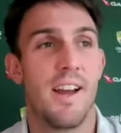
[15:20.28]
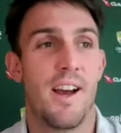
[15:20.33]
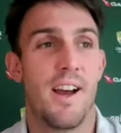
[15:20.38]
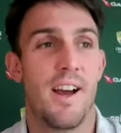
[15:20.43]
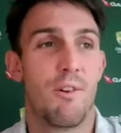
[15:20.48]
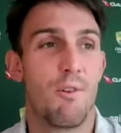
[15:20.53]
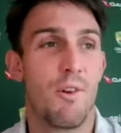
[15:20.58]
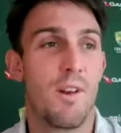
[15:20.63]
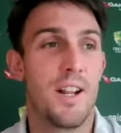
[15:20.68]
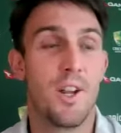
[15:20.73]

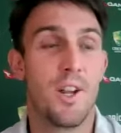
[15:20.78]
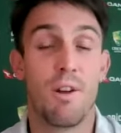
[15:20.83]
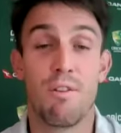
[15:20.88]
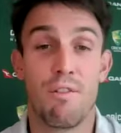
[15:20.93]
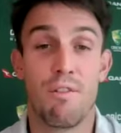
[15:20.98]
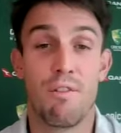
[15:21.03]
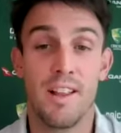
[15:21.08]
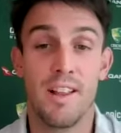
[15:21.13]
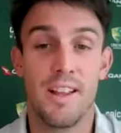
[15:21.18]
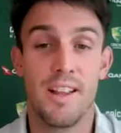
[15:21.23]
really don't
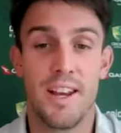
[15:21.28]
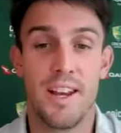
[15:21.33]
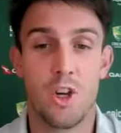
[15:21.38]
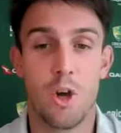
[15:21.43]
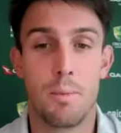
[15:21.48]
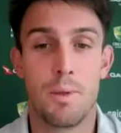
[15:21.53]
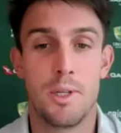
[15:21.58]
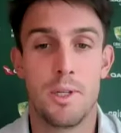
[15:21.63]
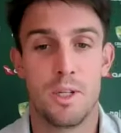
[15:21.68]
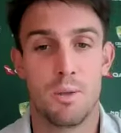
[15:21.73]
feel any
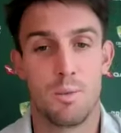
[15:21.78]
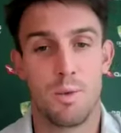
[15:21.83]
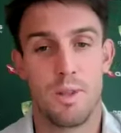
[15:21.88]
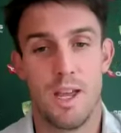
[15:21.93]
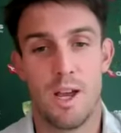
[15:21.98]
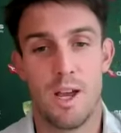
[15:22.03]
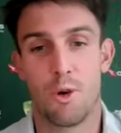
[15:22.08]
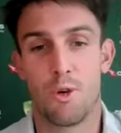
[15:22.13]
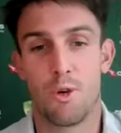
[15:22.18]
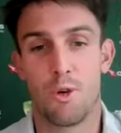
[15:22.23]
competition with
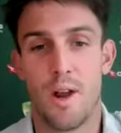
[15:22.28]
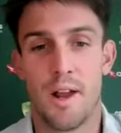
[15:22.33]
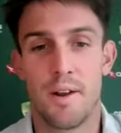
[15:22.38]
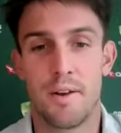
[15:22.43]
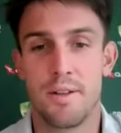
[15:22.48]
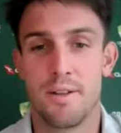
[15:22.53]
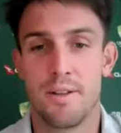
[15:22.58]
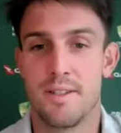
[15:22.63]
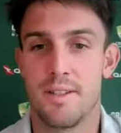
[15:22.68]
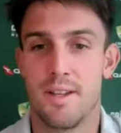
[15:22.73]
our
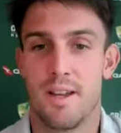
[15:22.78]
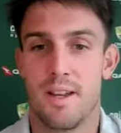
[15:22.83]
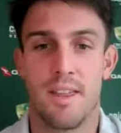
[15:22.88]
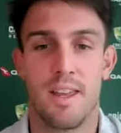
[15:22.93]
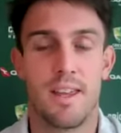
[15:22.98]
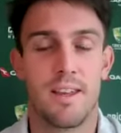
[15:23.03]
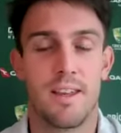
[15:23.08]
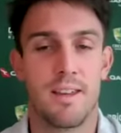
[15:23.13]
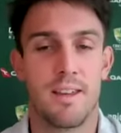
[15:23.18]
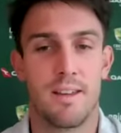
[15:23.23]
all-rounders. I
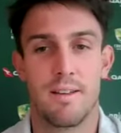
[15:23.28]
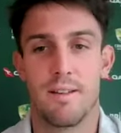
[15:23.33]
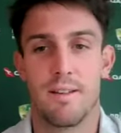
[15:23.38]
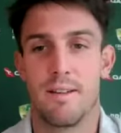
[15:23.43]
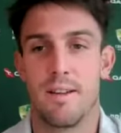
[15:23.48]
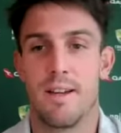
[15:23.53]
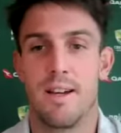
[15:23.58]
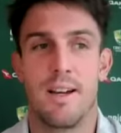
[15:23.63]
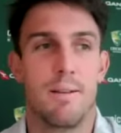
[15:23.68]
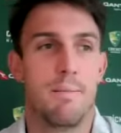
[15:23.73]
think
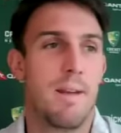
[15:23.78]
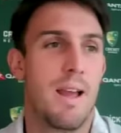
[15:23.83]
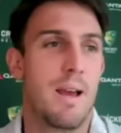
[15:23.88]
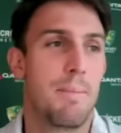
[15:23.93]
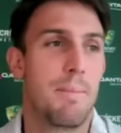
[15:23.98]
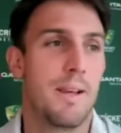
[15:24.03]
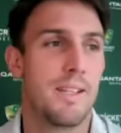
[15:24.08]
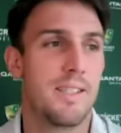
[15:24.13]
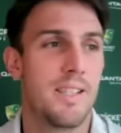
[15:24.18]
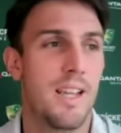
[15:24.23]
our
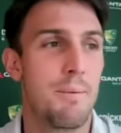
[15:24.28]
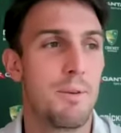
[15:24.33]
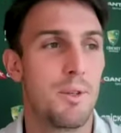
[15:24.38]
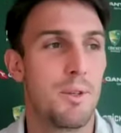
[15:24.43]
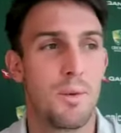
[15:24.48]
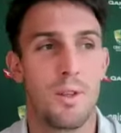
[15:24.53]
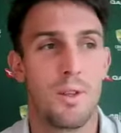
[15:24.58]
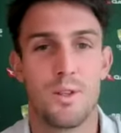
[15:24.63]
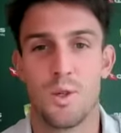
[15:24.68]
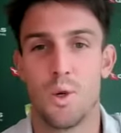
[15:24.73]
best team is
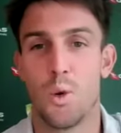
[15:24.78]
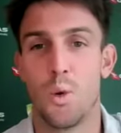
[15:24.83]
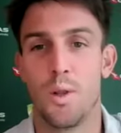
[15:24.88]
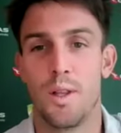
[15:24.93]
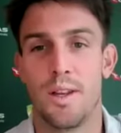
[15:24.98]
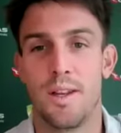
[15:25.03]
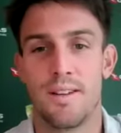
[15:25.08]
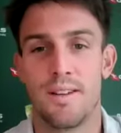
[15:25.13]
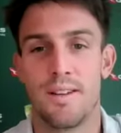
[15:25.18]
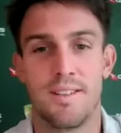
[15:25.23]
with us all
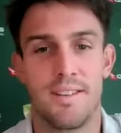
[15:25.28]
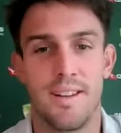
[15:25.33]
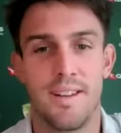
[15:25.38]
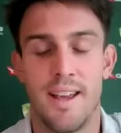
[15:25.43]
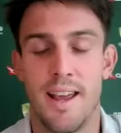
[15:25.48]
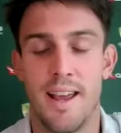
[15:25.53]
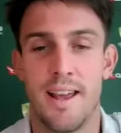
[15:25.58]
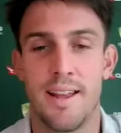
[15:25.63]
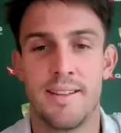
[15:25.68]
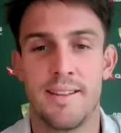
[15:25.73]
in it.
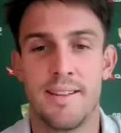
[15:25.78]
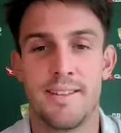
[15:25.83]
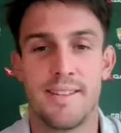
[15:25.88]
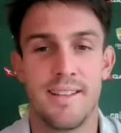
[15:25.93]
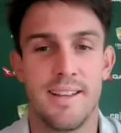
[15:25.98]
And